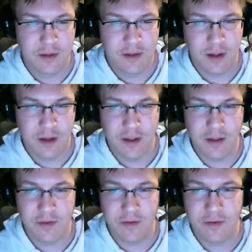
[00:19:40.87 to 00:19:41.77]

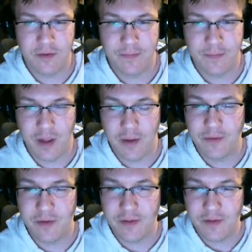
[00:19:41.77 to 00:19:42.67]
I
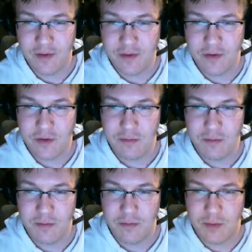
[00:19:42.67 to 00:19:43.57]
would say it's easier
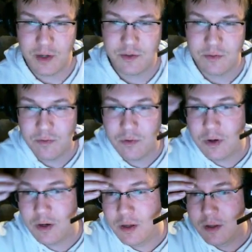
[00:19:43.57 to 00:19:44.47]
than Module
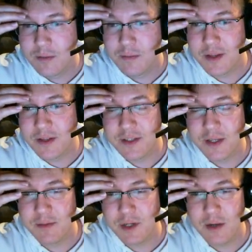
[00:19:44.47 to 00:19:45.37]
4, but at the
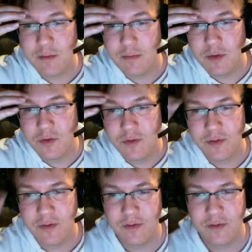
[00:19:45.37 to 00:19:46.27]
same time
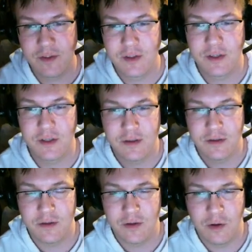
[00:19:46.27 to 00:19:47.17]
uses the
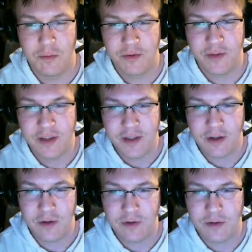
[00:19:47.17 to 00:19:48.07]
almost
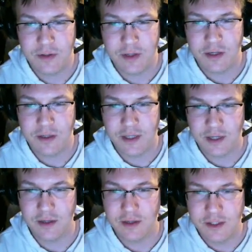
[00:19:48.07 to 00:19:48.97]
identical
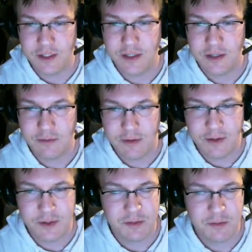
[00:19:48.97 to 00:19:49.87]
technology that we were
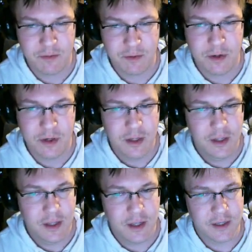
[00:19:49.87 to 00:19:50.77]
using before,
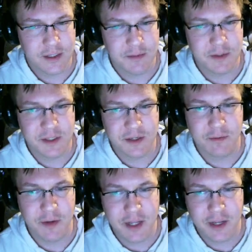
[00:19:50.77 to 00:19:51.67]
except instead
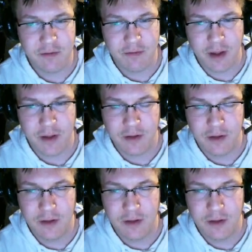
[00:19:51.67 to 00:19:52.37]
of reading in a file,